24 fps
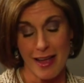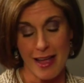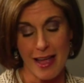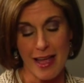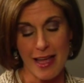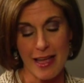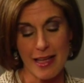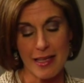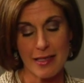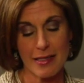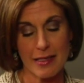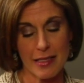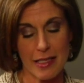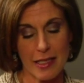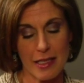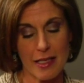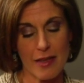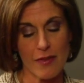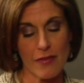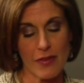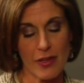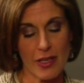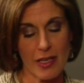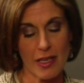a
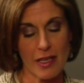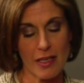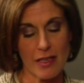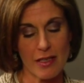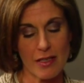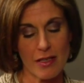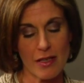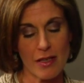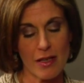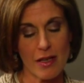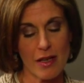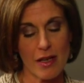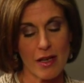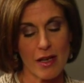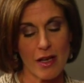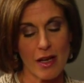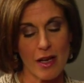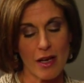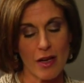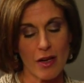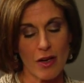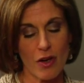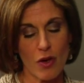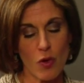significant
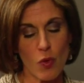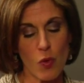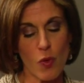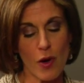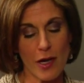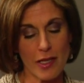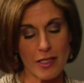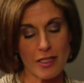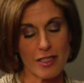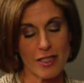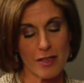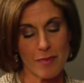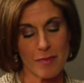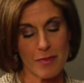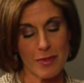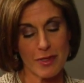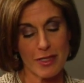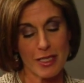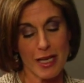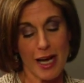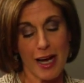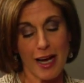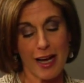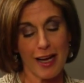quantum
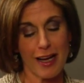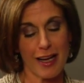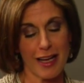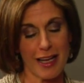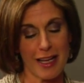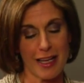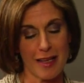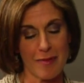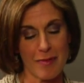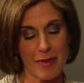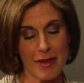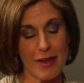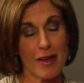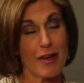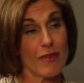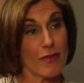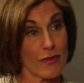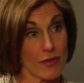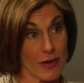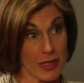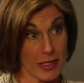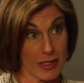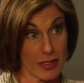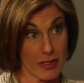time
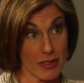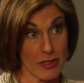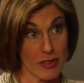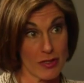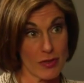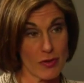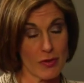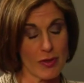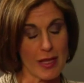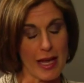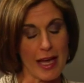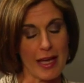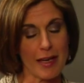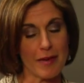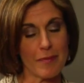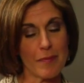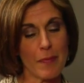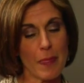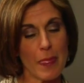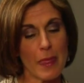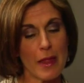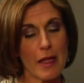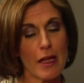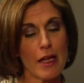for us to do that.
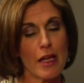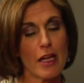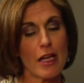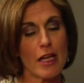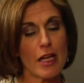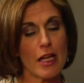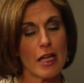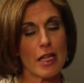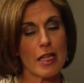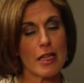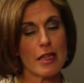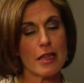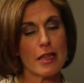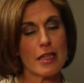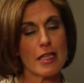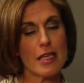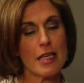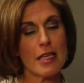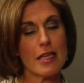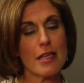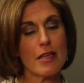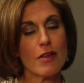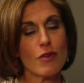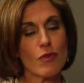
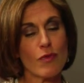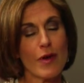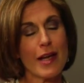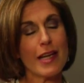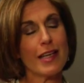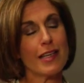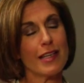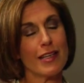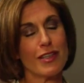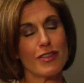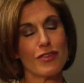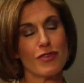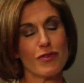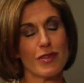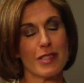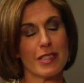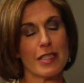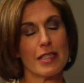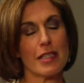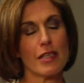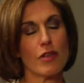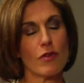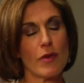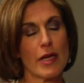The great interest
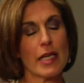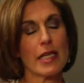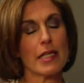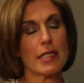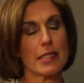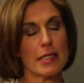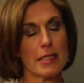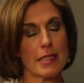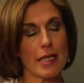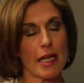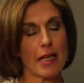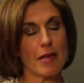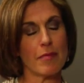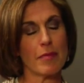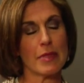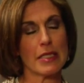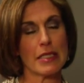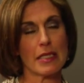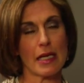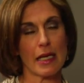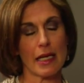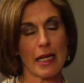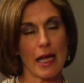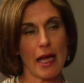and the great
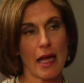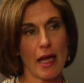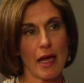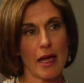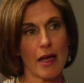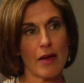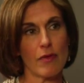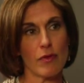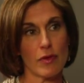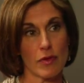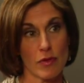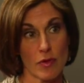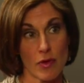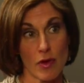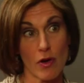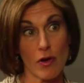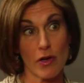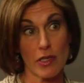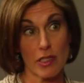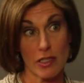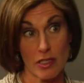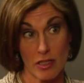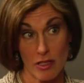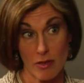excitement I have with
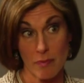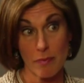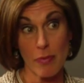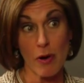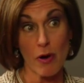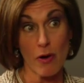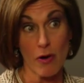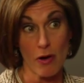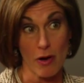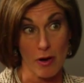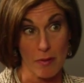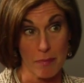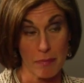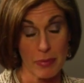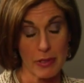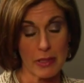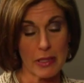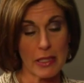regards to PARP